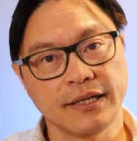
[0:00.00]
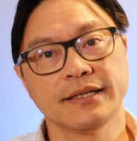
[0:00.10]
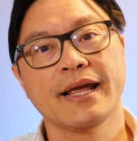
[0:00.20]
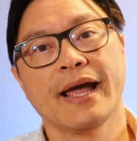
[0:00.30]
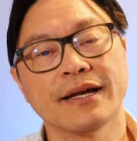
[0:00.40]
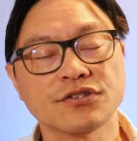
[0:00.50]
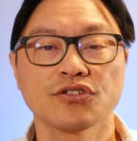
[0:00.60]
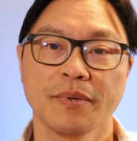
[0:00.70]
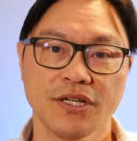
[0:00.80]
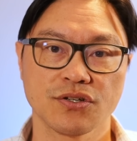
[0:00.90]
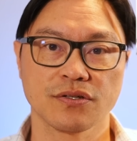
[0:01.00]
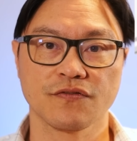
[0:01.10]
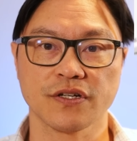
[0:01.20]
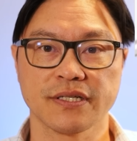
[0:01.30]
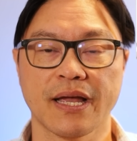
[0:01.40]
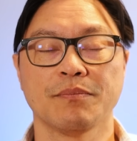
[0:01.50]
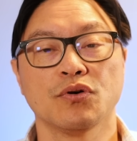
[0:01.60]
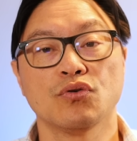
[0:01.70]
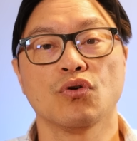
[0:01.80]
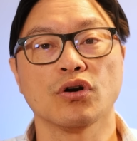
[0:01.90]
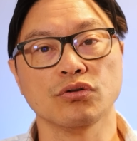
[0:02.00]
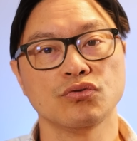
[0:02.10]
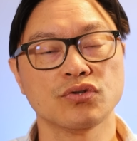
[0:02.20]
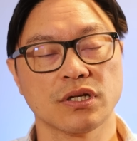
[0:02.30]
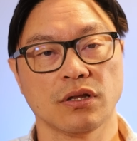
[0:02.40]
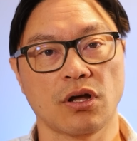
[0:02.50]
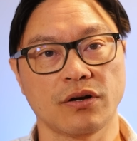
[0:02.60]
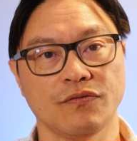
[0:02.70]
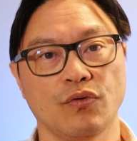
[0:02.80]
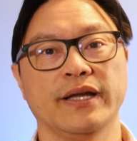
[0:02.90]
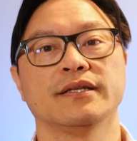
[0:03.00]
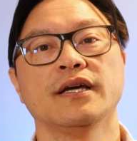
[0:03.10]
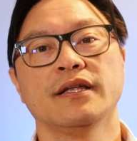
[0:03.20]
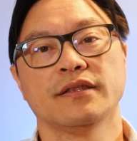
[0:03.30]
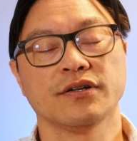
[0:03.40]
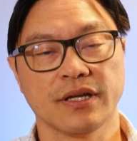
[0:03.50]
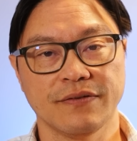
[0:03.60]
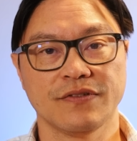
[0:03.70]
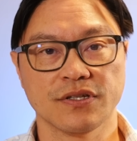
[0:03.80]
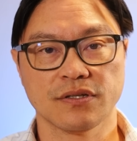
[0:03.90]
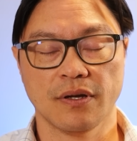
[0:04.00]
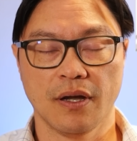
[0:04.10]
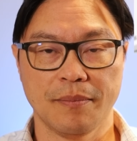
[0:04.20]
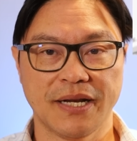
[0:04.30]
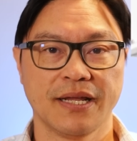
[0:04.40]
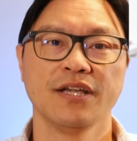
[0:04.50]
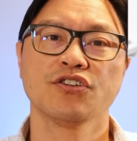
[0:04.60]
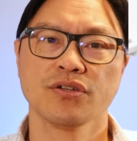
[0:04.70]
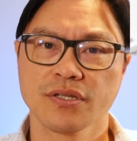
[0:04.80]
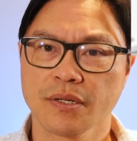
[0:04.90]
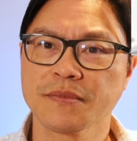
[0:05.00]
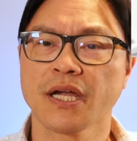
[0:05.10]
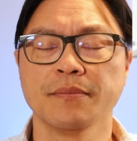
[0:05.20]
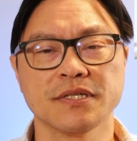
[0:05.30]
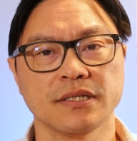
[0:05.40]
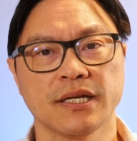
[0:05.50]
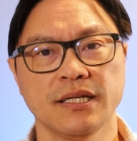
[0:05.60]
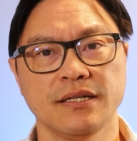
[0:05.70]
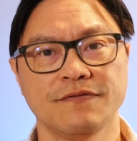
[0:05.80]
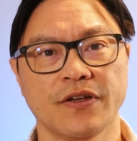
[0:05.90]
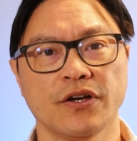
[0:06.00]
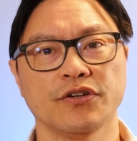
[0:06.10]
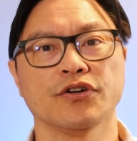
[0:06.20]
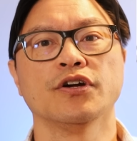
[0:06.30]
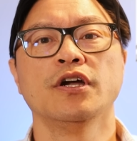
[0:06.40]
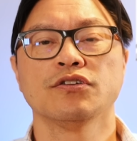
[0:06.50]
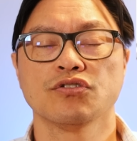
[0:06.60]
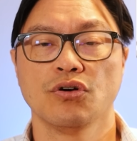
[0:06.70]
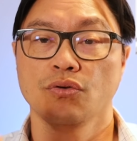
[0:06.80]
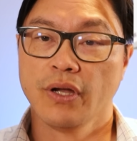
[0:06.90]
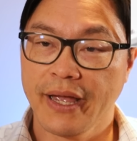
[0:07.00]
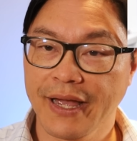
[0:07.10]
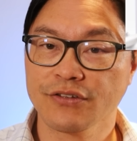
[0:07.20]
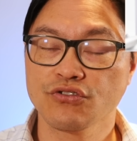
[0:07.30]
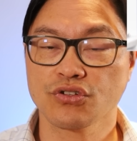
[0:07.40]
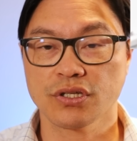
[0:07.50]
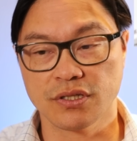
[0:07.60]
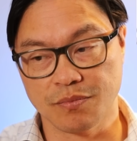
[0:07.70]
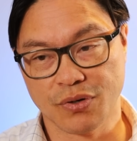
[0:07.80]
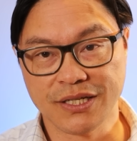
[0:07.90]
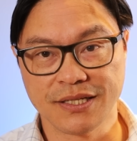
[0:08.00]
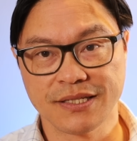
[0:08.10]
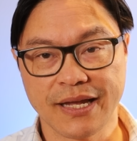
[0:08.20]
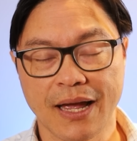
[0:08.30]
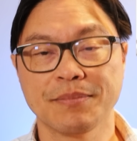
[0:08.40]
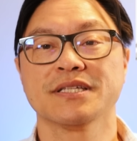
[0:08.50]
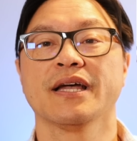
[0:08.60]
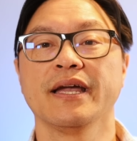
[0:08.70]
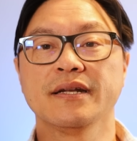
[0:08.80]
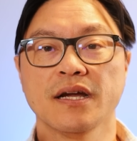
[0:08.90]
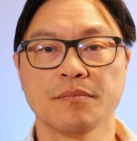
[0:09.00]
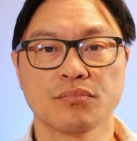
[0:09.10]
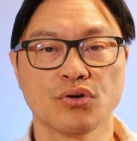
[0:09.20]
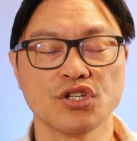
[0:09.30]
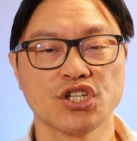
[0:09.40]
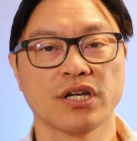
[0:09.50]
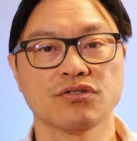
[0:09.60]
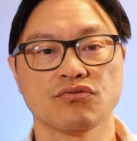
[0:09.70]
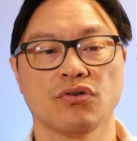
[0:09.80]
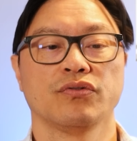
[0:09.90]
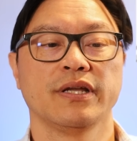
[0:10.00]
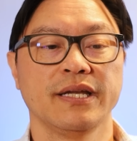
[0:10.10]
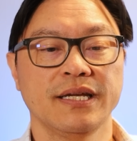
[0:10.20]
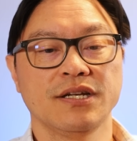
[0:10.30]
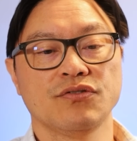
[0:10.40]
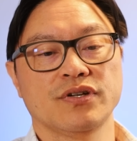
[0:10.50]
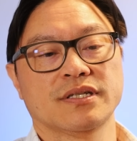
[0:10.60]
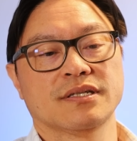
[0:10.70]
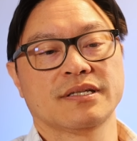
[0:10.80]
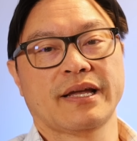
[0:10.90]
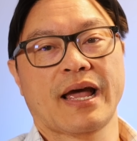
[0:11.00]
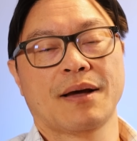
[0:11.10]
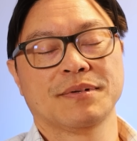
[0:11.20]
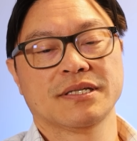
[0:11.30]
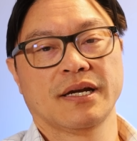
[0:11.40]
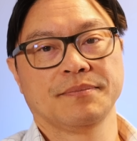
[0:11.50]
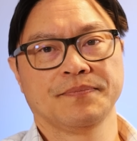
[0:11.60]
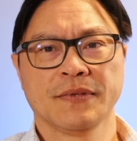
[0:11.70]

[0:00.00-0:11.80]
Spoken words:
In cancer patients, for example, who are losing a lot of weight, they'll give this medication, sometimes in kidney failure. So estrogen suppresses the appetite, progesterone increases the appetite.